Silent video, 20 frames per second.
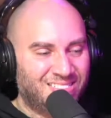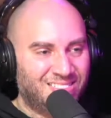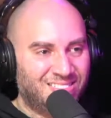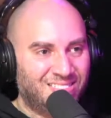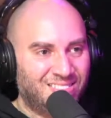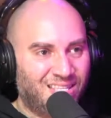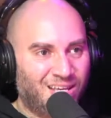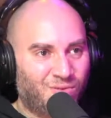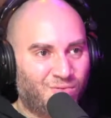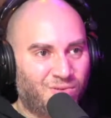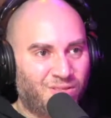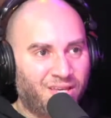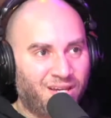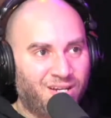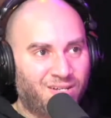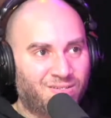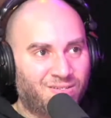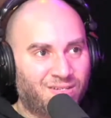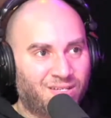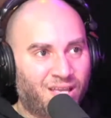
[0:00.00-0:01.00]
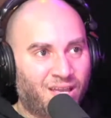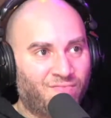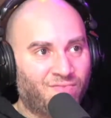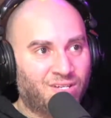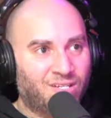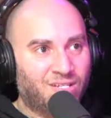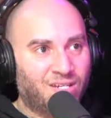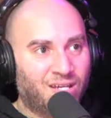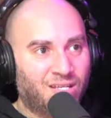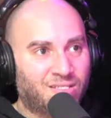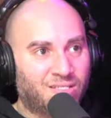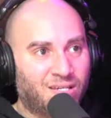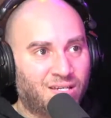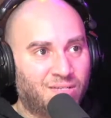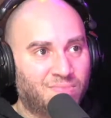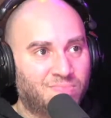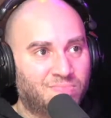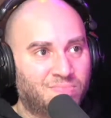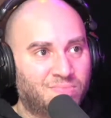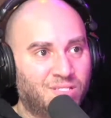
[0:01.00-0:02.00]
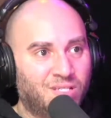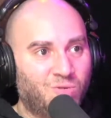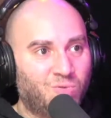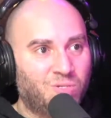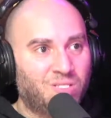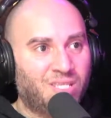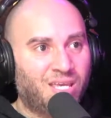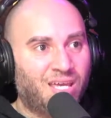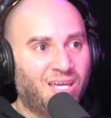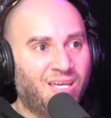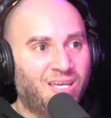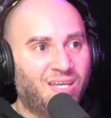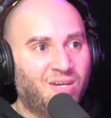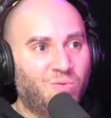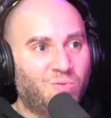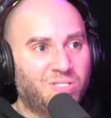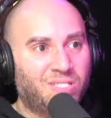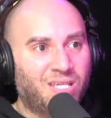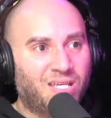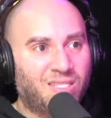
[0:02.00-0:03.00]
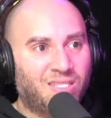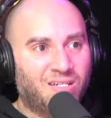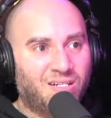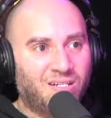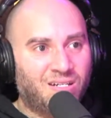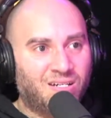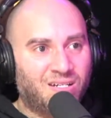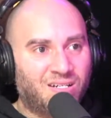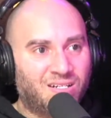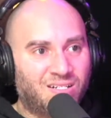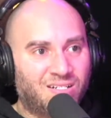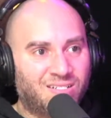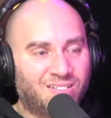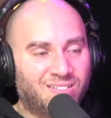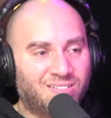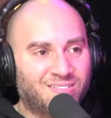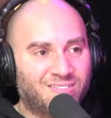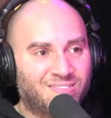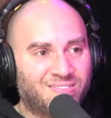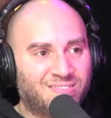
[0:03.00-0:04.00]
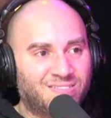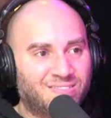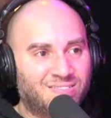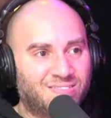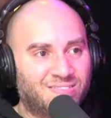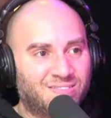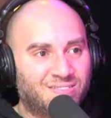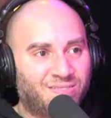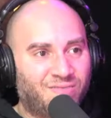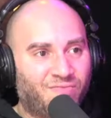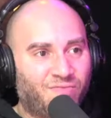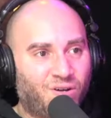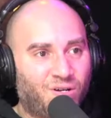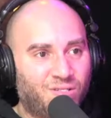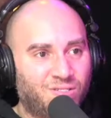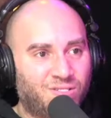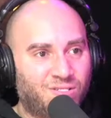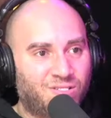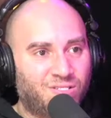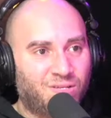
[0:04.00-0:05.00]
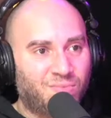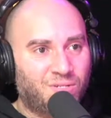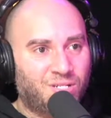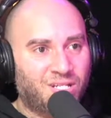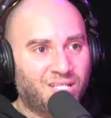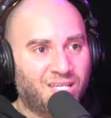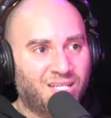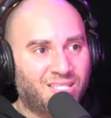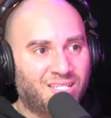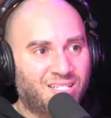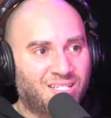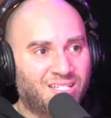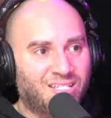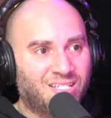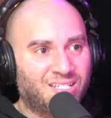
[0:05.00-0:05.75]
they were there and they having a good ass time. It was at the Vault or some shit like that.